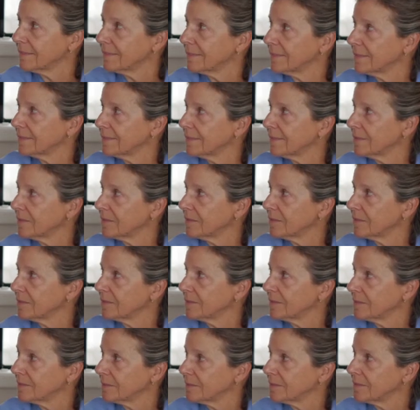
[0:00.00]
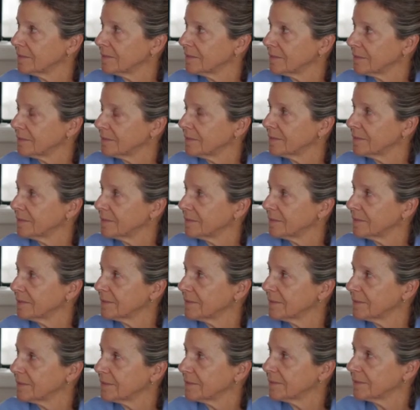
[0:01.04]

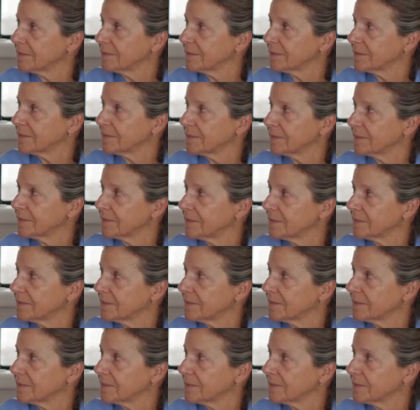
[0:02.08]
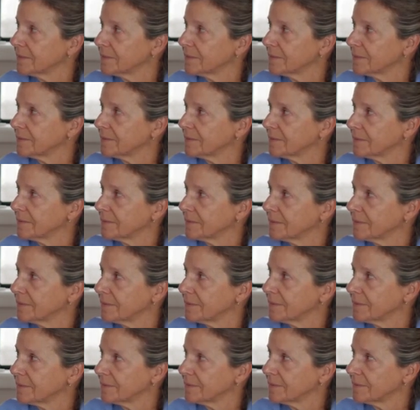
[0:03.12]

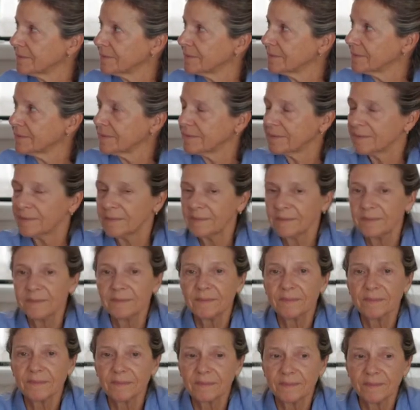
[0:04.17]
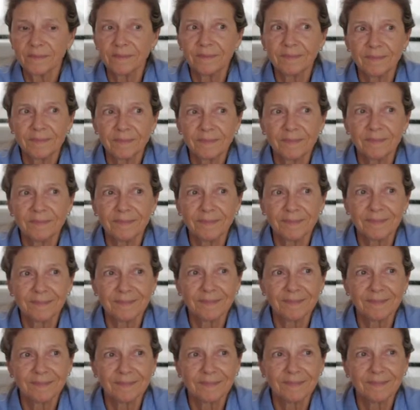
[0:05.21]

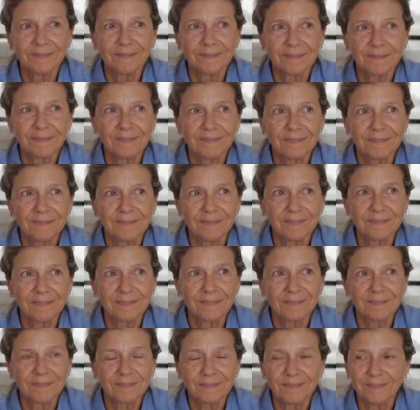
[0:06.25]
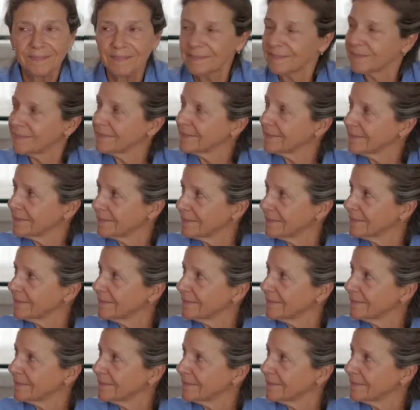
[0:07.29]
(silent)